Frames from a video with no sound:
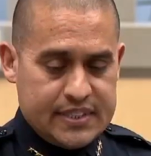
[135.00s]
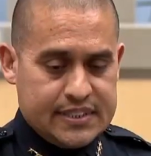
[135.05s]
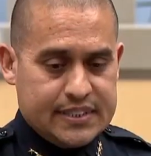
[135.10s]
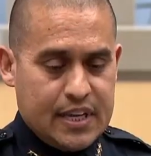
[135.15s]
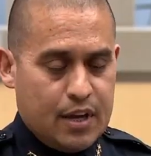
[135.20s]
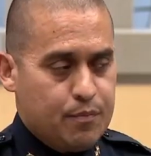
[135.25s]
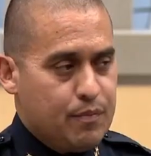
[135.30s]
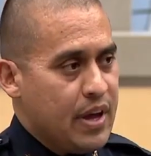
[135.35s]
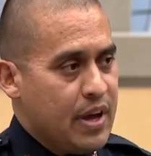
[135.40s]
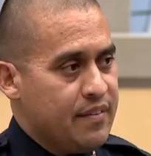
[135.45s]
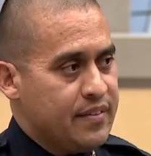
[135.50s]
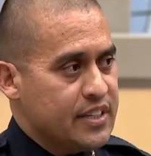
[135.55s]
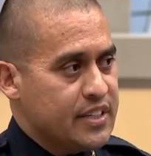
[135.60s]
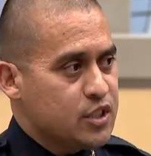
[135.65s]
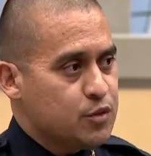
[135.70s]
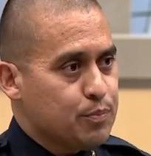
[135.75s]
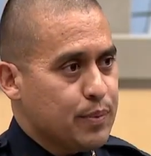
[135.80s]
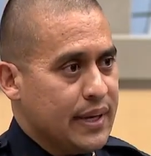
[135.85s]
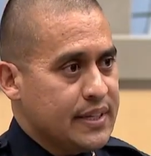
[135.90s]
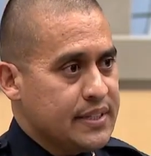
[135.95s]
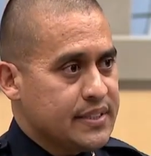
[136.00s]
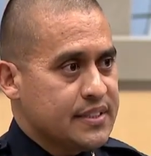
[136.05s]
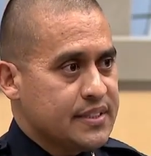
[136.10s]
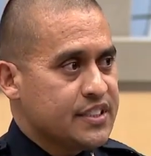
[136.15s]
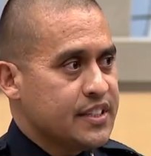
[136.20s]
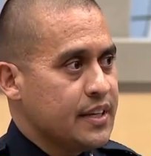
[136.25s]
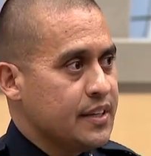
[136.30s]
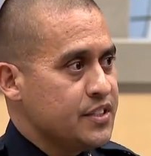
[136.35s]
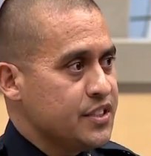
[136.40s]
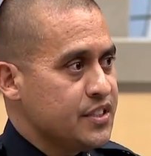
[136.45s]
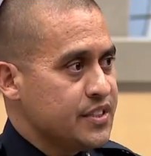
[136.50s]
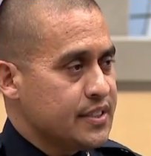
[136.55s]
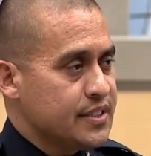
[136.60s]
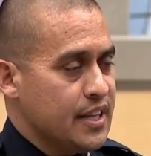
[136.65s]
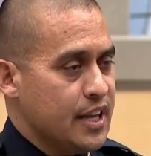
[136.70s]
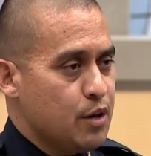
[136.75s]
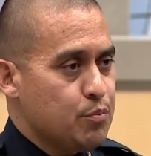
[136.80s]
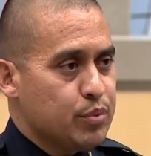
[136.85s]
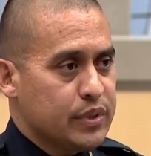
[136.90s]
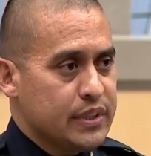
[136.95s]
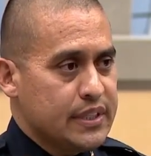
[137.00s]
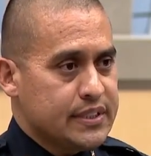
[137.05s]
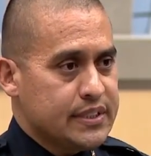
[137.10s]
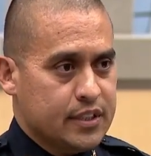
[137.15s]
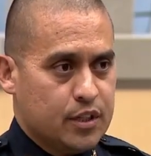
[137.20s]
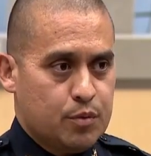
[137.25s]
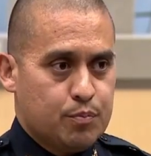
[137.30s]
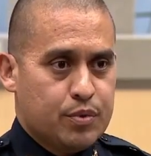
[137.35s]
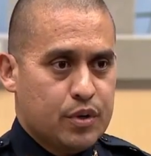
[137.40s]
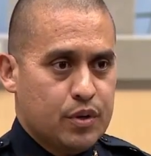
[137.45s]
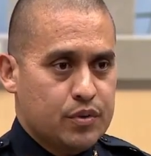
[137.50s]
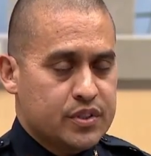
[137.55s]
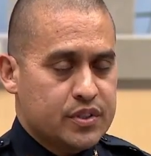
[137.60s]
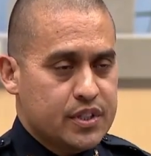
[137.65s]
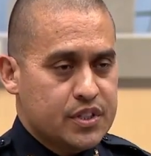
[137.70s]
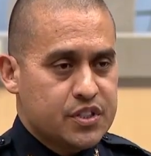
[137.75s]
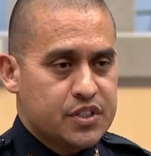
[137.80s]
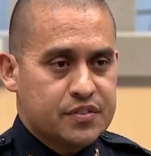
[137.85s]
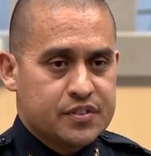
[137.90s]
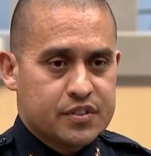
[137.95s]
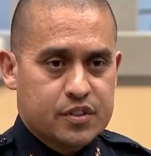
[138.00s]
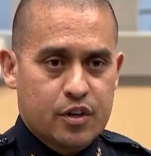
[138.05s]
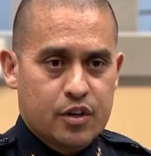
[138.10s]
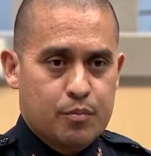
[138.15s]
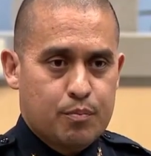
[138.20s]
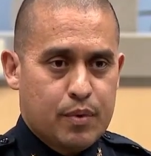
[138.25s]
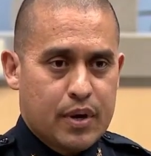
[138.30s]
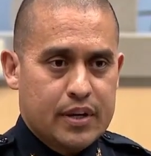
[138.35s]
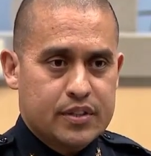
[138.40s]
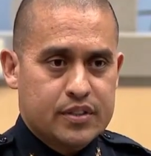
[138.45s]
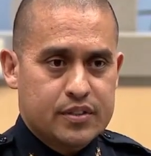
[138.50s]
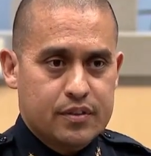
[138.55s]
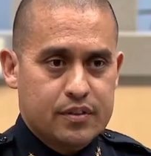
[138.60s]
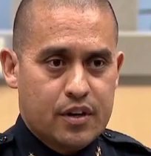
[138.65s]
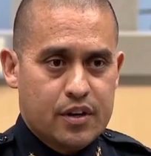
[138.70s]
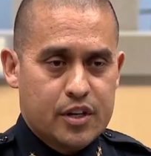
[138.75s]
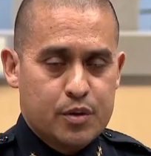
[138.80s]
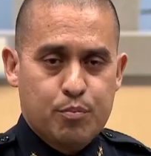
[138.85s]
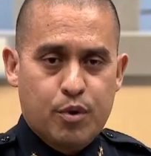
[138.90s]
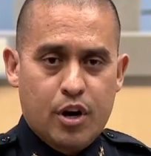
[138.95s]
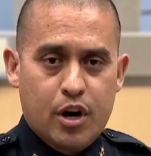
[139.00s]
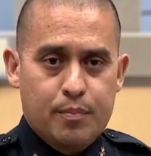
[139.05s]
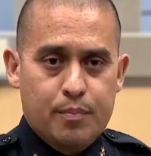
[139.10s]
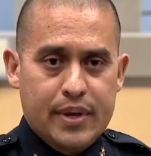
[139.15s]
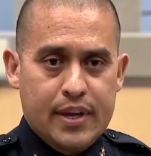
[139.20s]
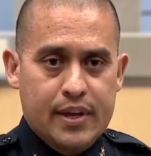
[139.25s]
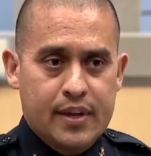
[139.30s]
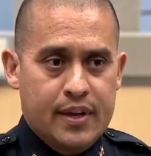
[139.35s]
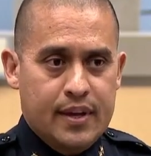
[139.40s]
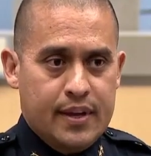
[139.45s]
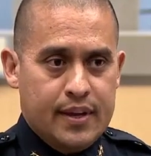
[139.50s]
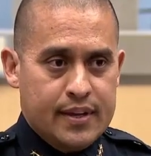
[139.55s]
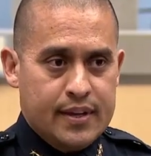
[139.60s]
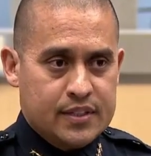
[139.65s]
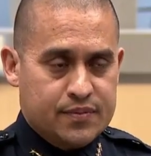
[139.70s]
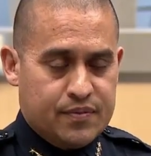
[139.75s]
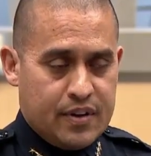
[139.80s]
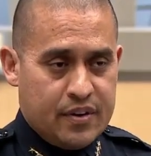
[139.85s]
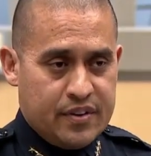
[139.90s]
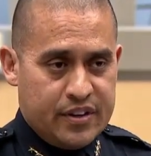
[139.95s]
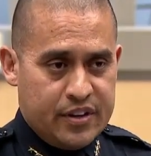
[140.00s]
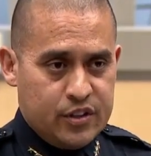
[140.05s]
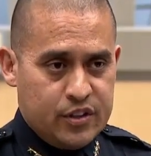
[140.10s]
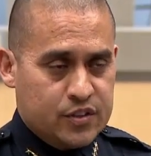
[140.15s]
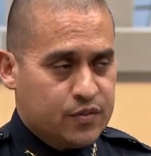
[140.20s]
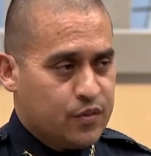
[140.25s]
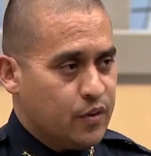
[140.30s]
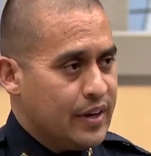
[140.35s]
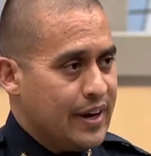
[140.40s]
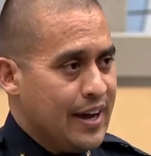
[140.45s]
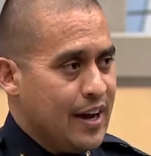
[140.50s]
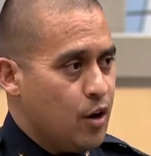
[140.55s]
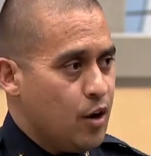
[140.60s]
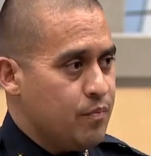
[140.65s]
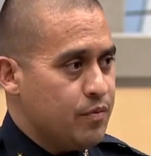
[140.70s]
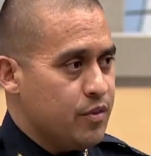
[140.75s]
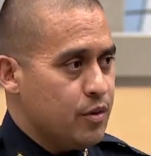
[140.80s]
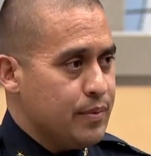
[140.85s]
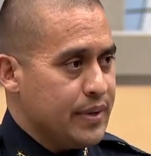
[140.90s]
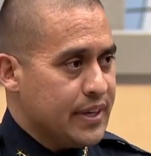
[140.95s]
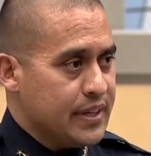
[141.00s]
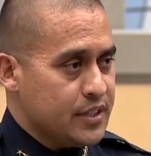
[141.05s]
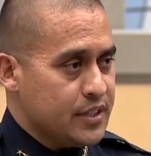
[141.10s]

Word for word: same evidence-based, intelligence-led policing approach that Chief Story brought to our department is very useful and helpful.